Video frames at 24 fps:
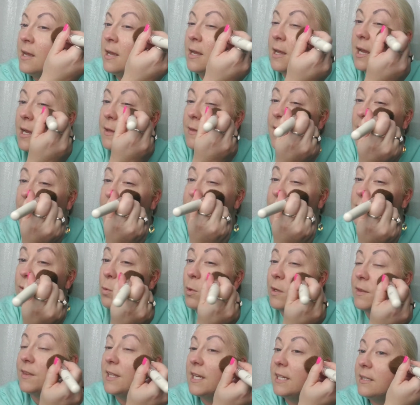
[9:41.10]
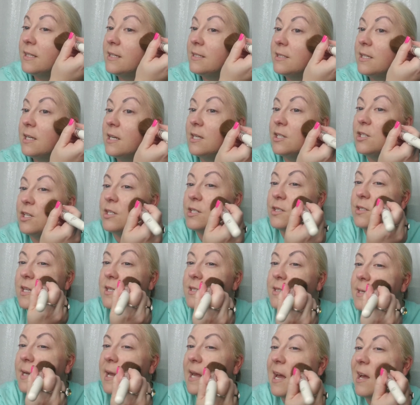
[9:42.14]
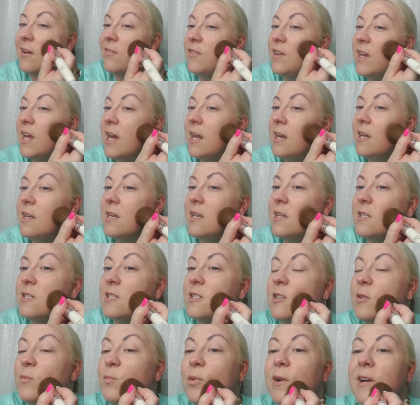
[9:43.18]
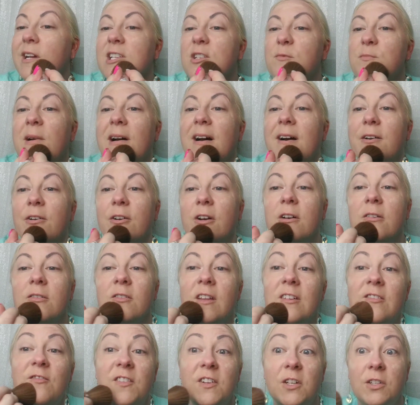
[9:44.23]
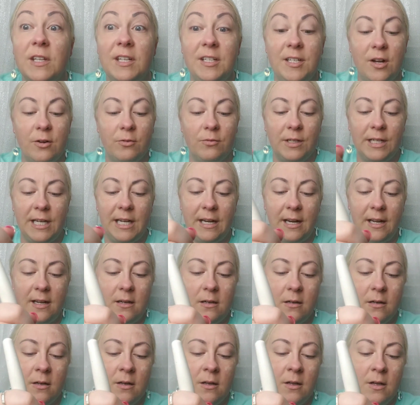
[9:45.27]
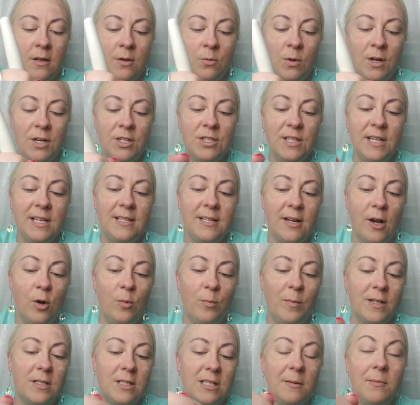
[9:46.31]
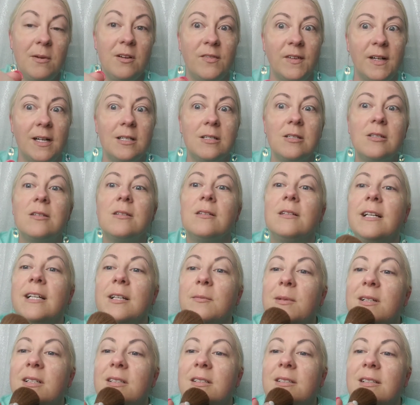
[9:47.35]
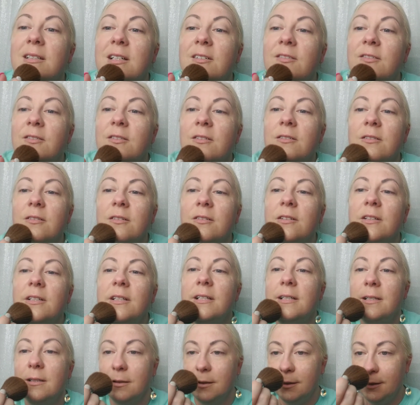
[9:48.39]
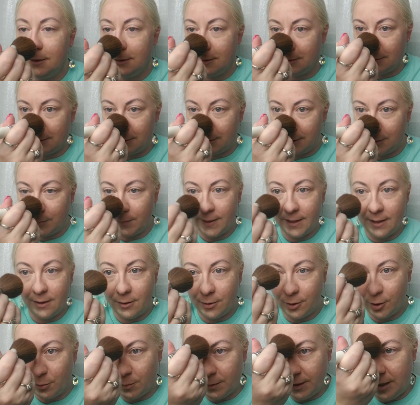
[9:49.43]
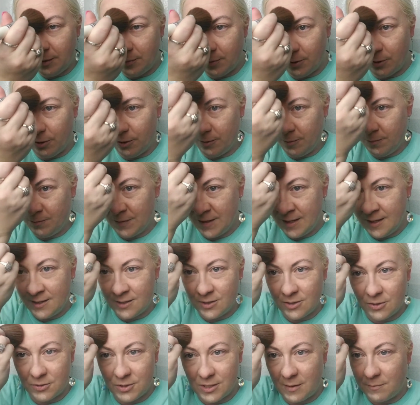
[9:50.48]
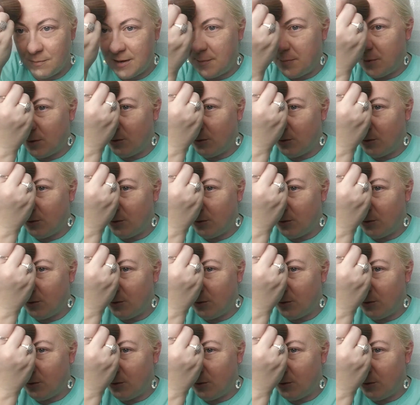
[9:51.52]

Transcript: And that is one thing that Senegence doesn't have yet, is pressed powder. They feel they don't need it, which they don't, but some of us, like myself, really are powder people. So some people